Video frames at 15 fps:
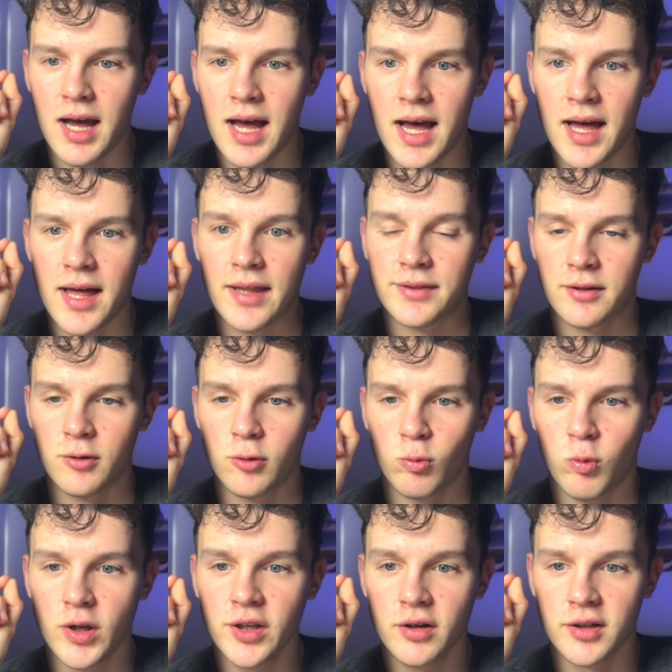And
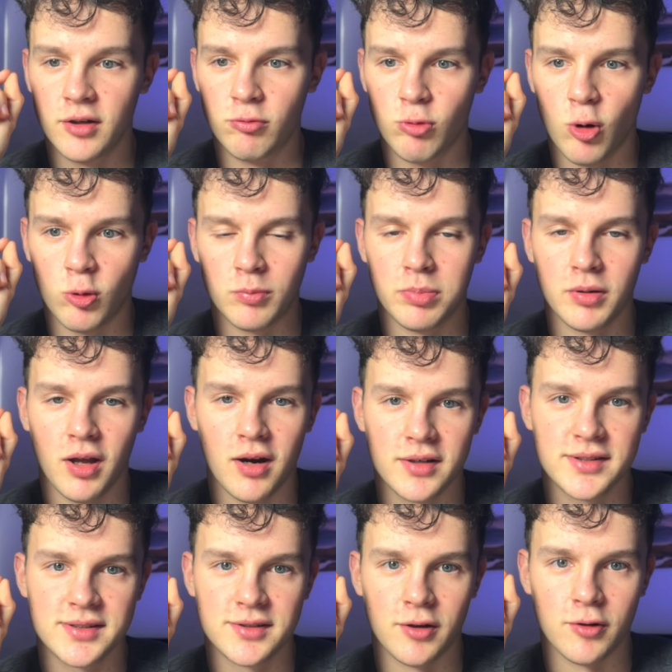what are the
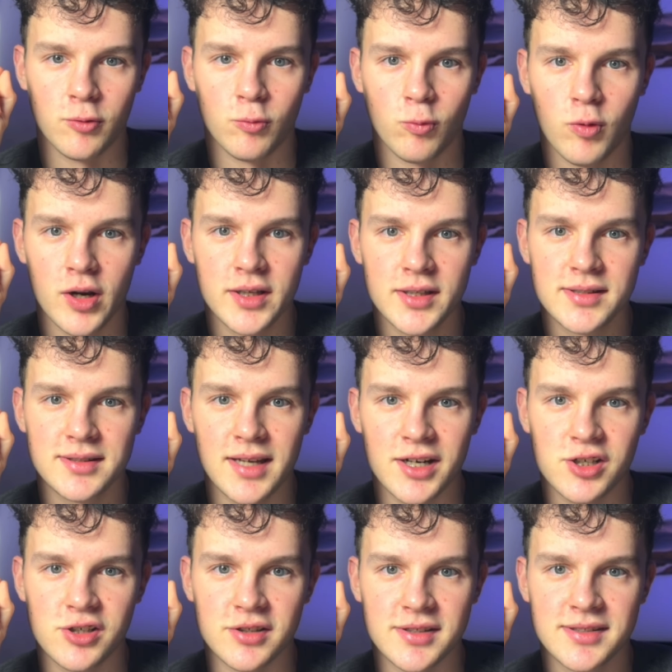roadblocks? So what is
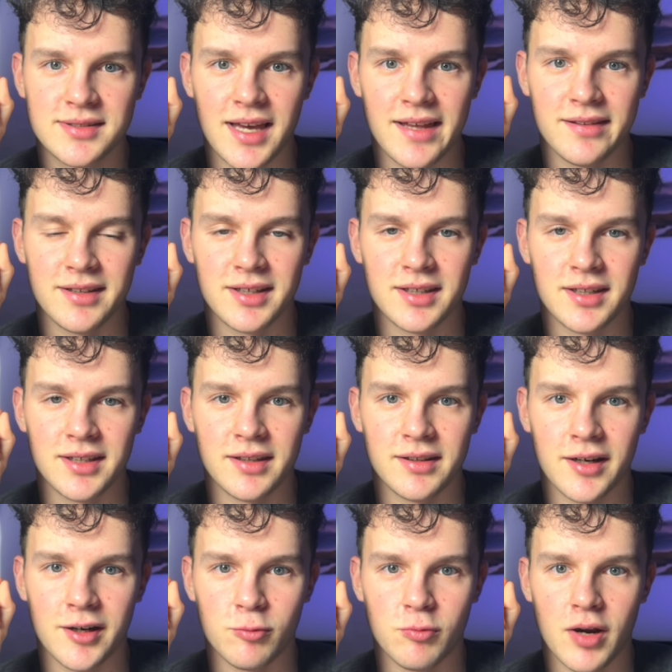actually standing in
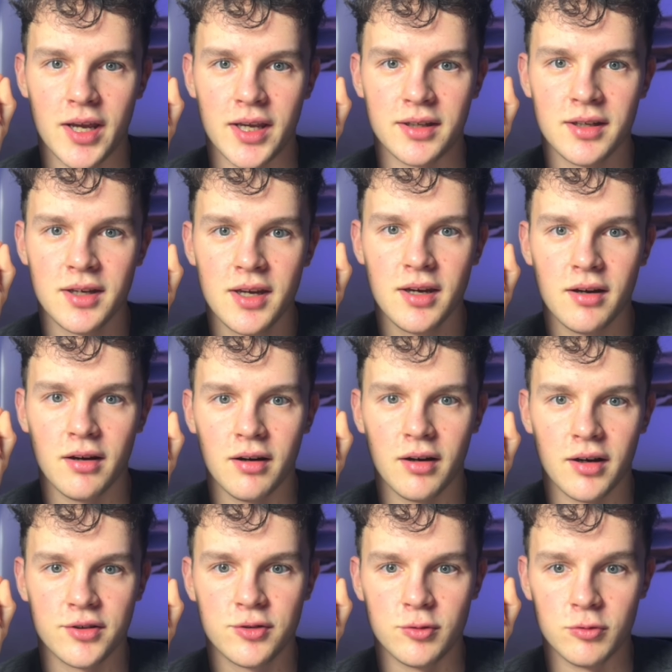their way
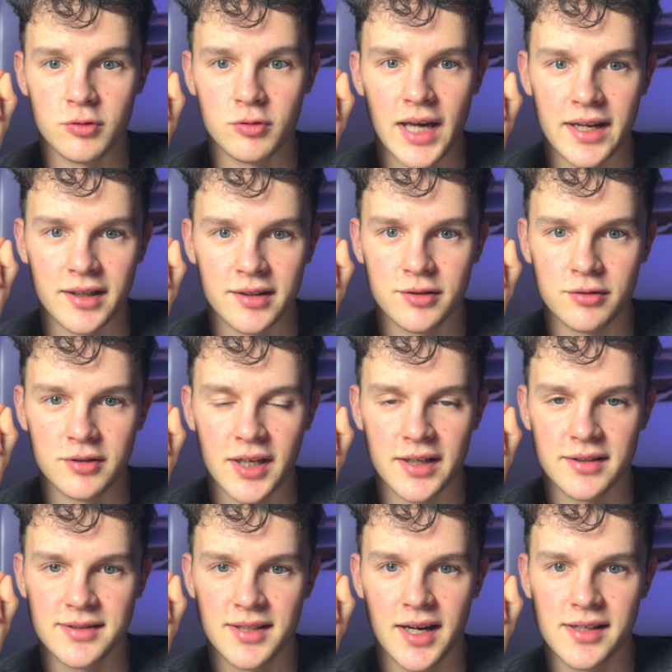to getting to their
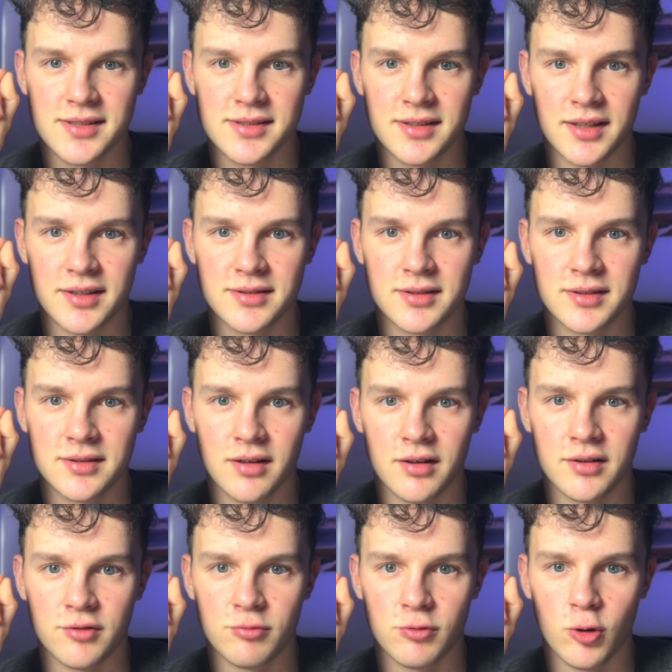desired states? These
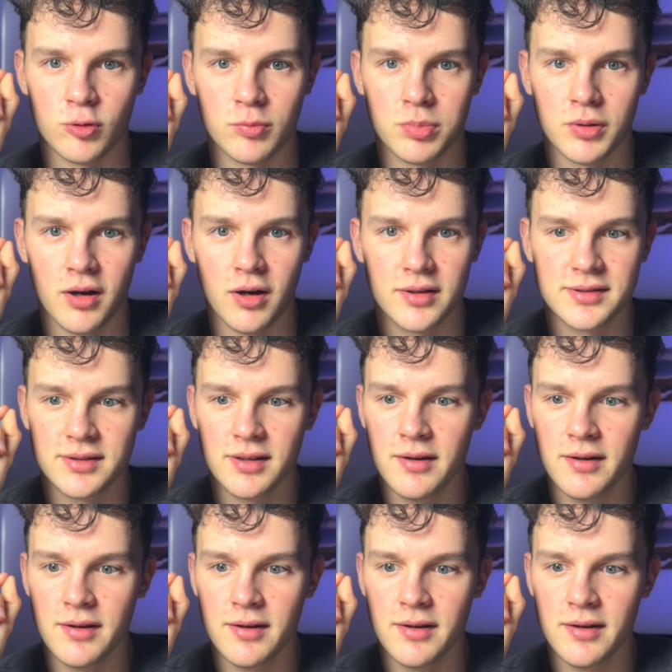are the roadblocks.